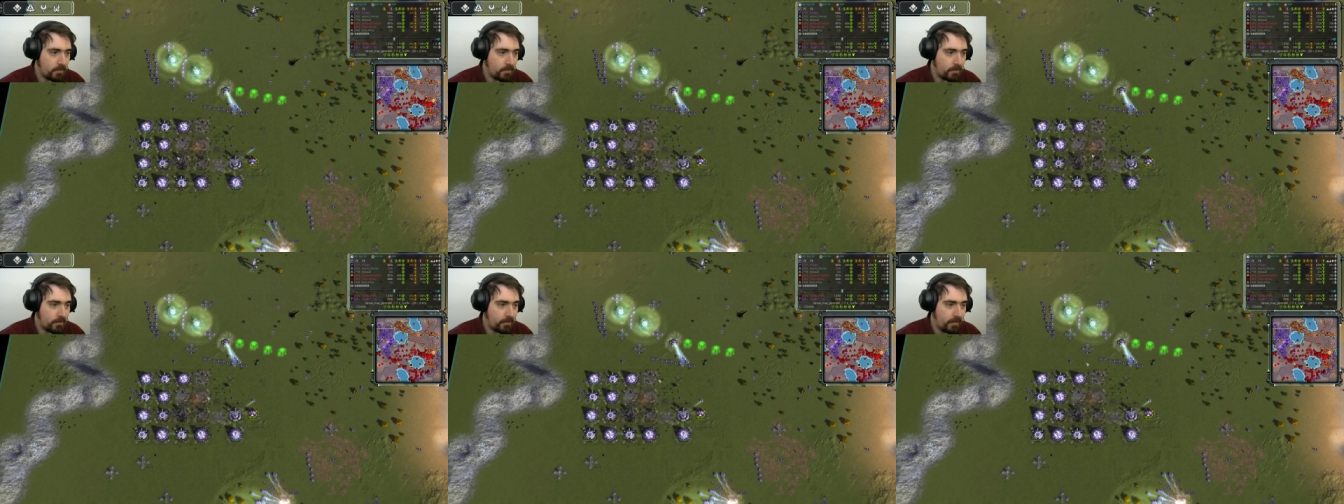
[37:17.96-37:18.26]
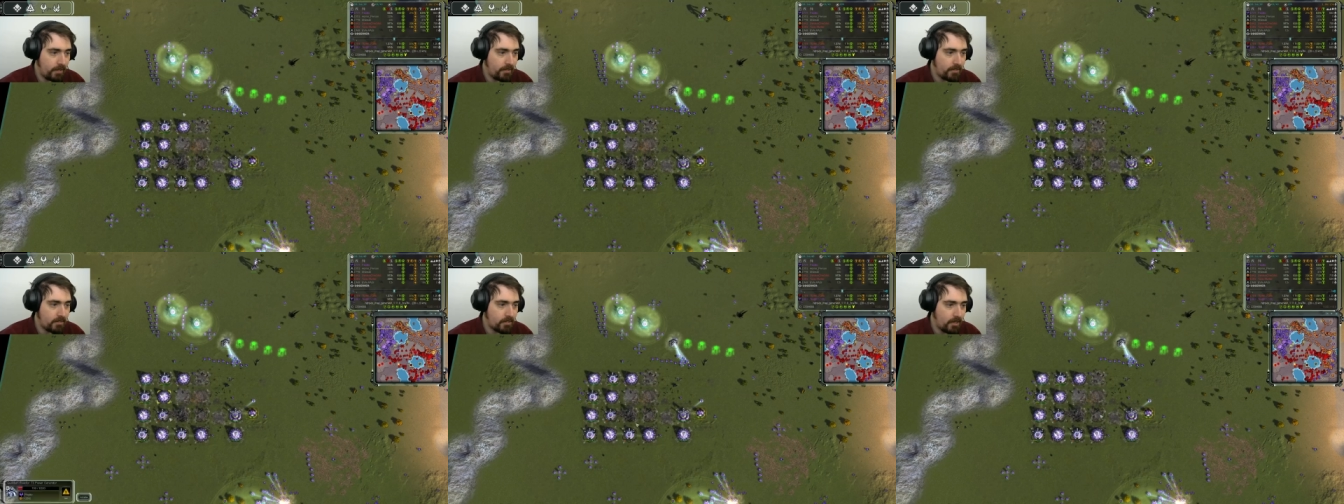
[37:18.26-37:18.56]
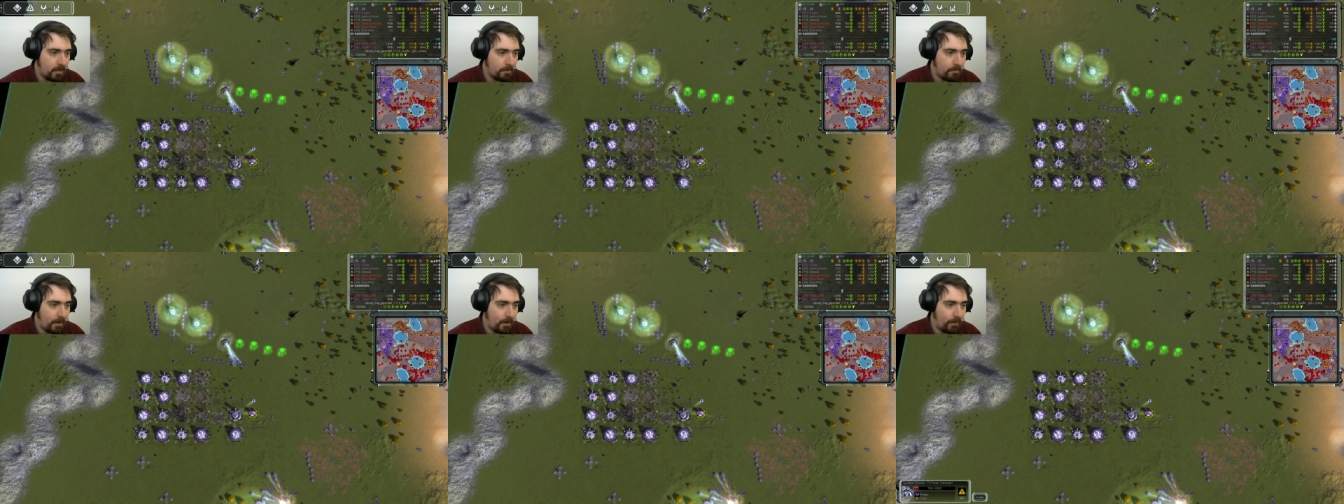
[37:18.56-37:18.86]
Nice
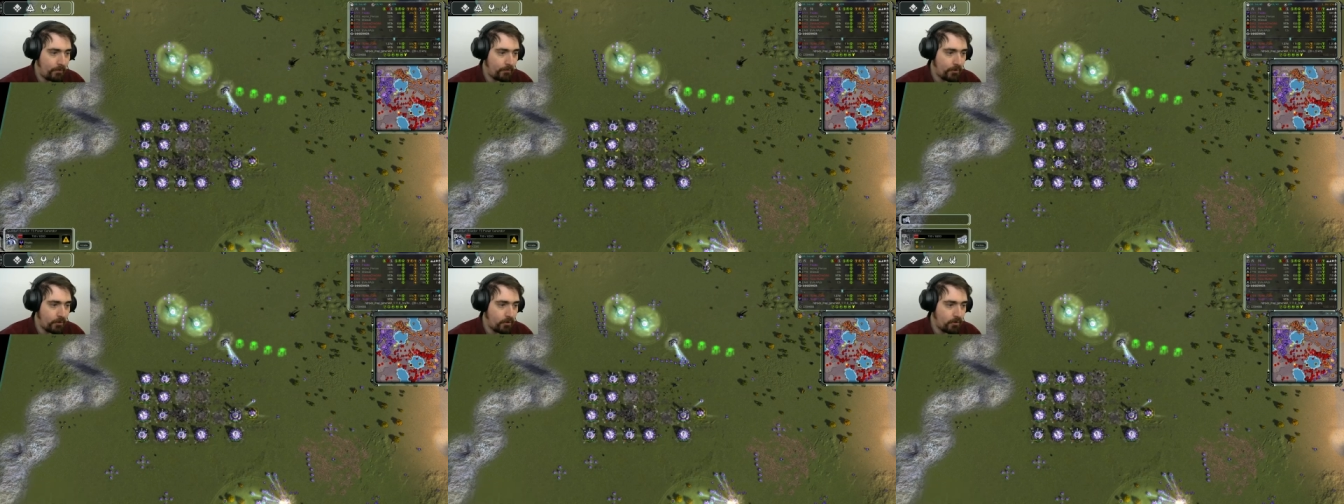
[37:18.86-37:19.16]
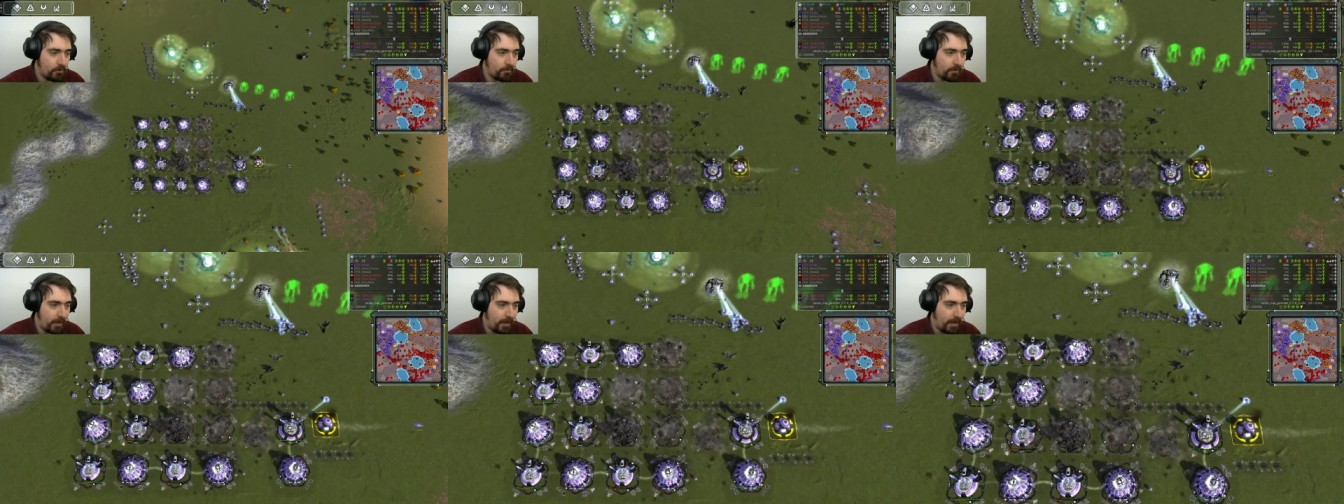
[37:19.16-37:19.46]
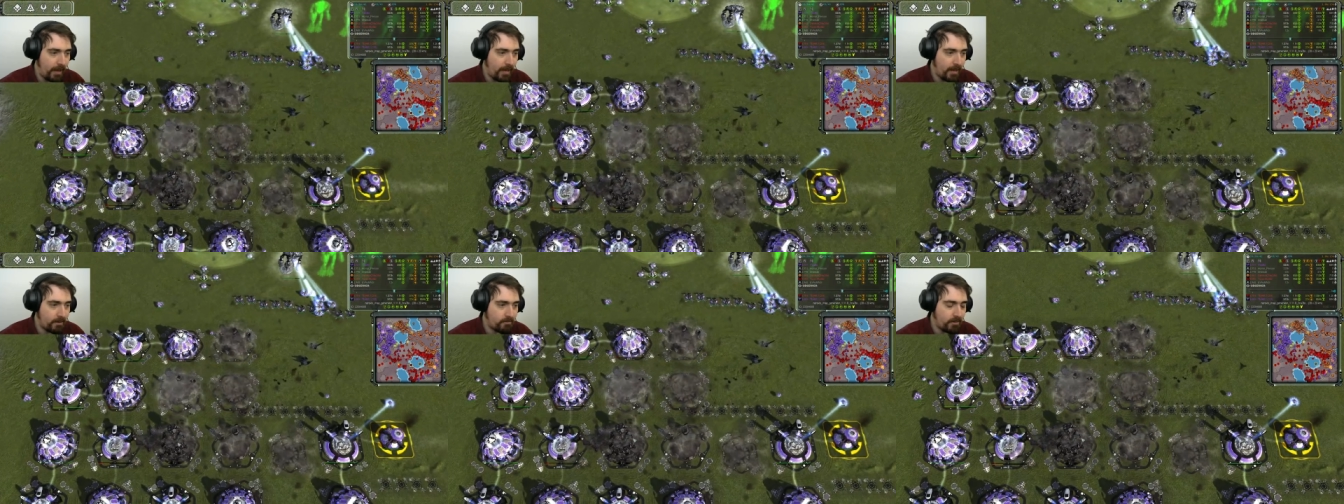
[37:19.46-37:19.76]
amount of
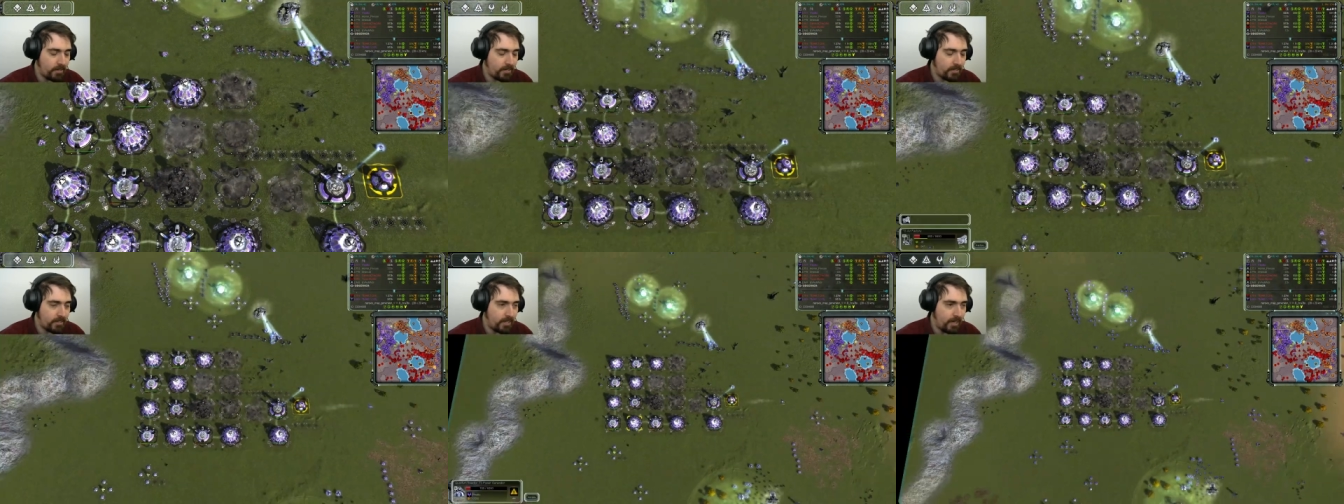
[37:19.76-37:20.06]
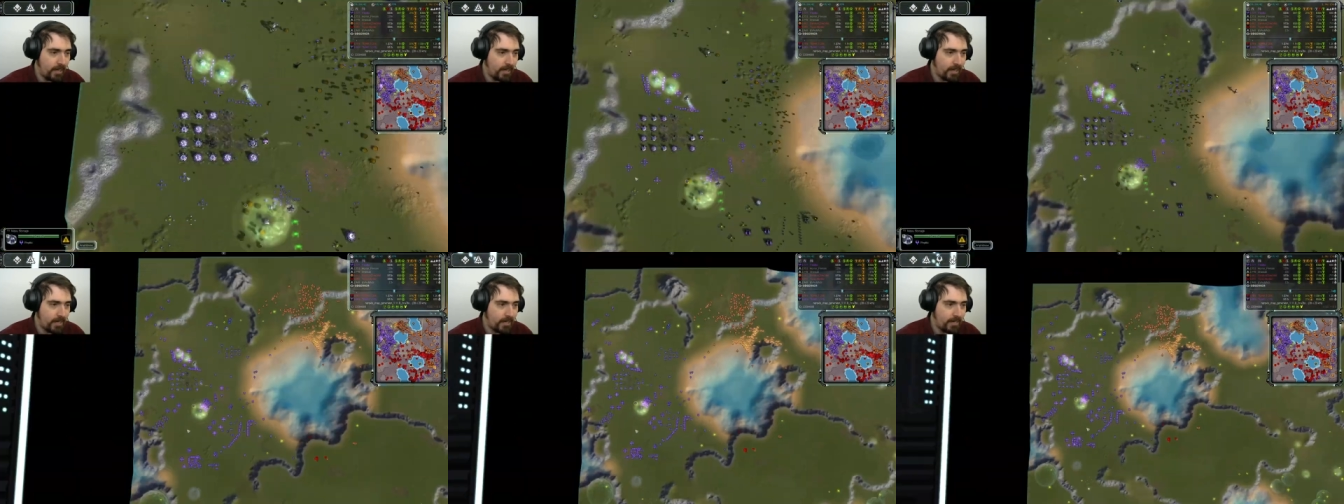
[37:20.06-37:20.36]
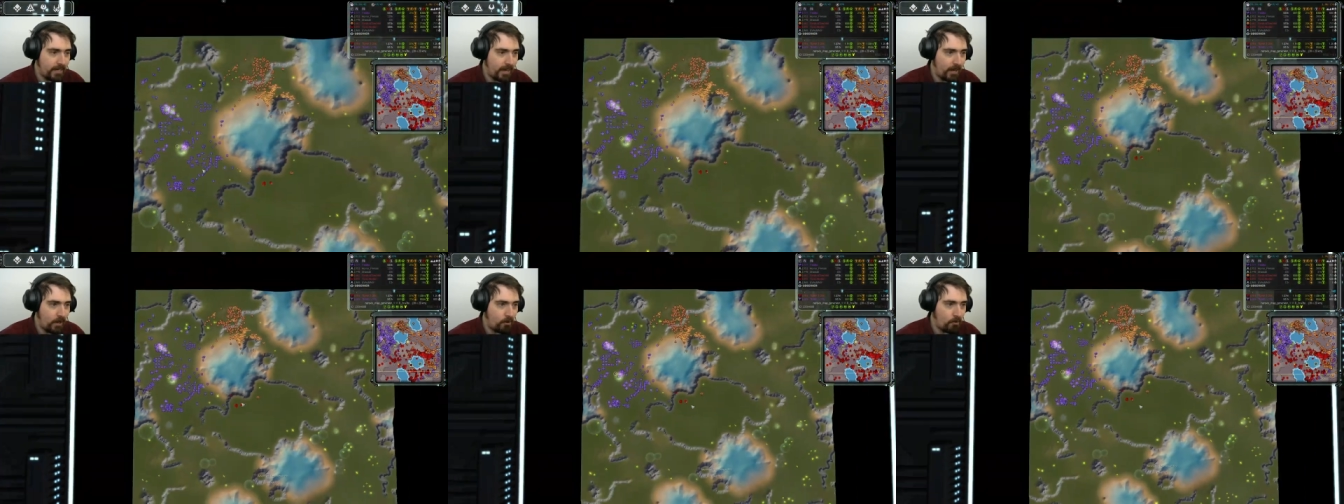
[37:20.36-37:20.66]
air grid
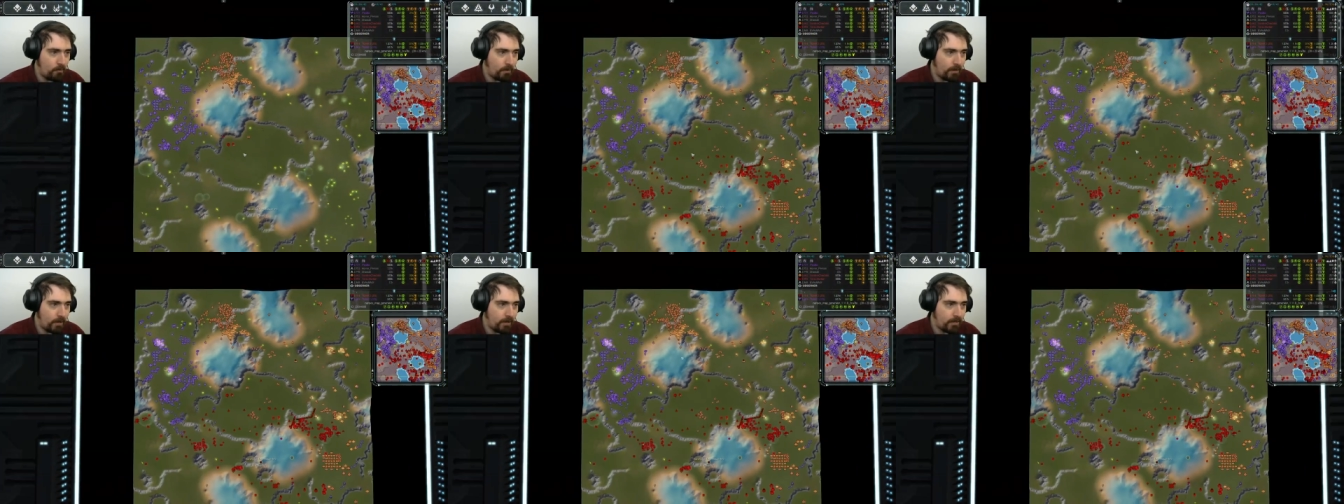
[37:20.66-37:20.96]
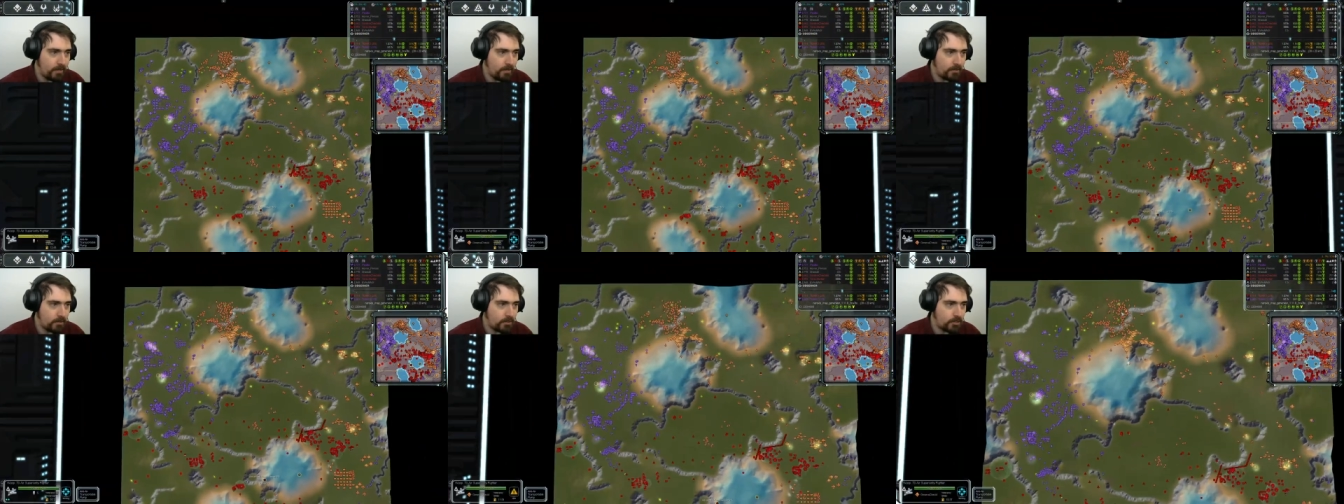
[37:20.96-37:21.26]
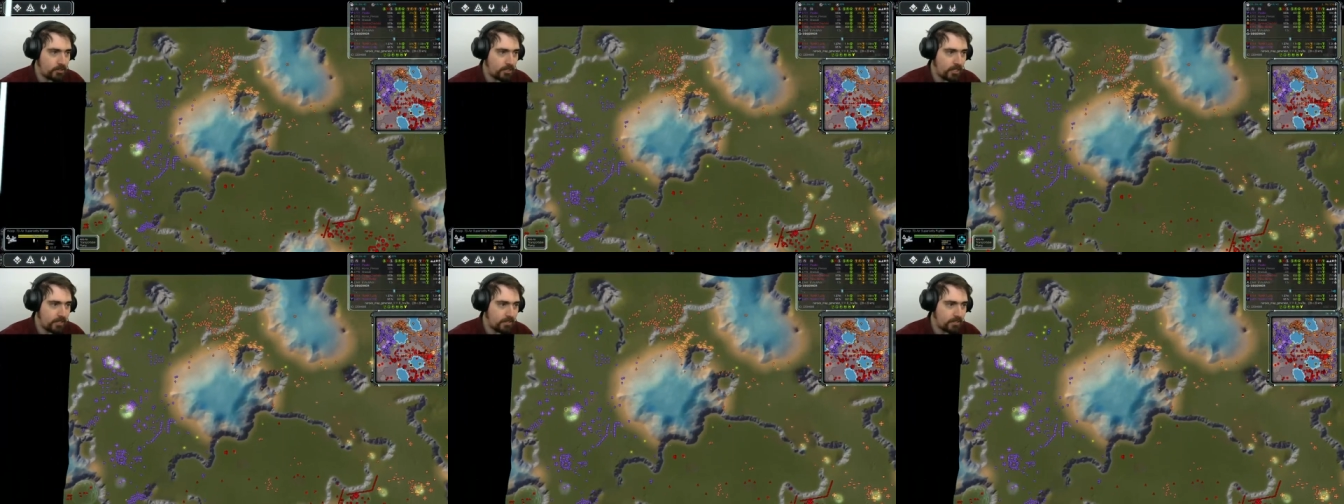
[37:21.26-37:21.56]
taken out by those
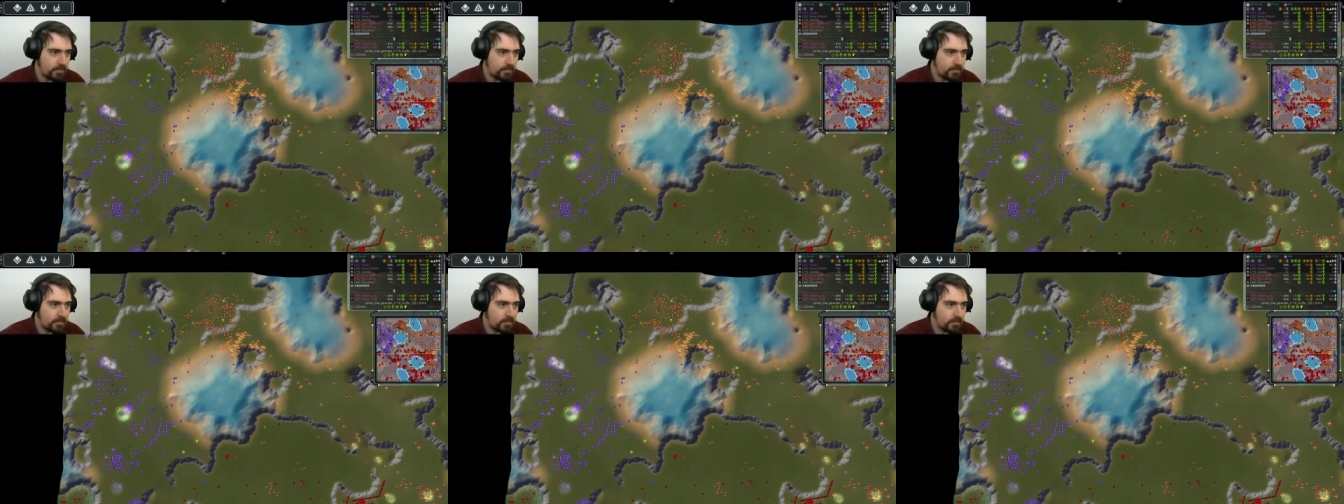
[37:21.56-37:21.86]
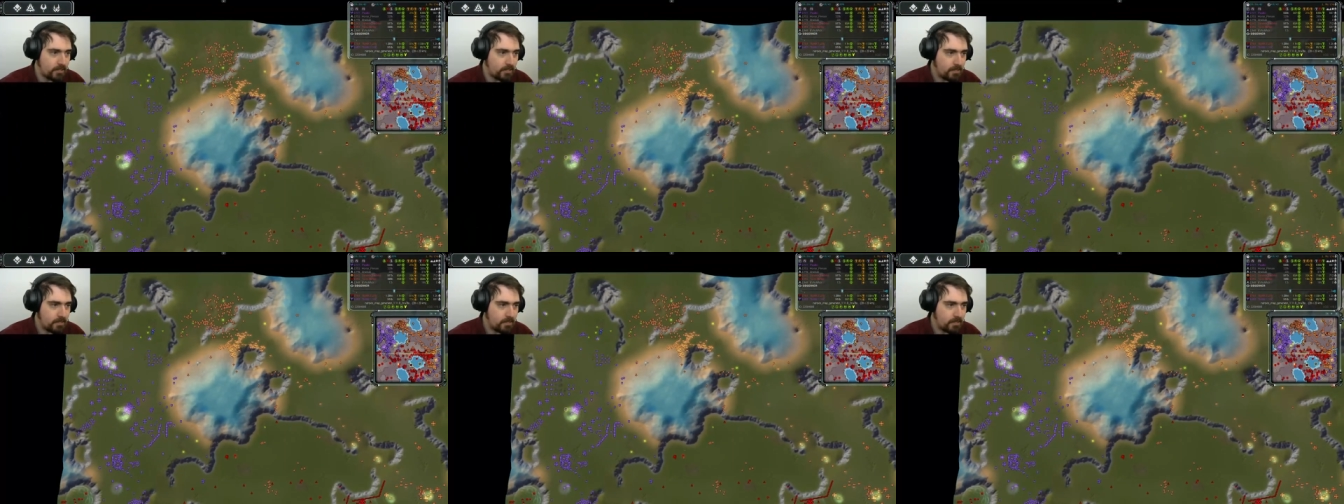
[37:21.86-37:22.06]
Janus.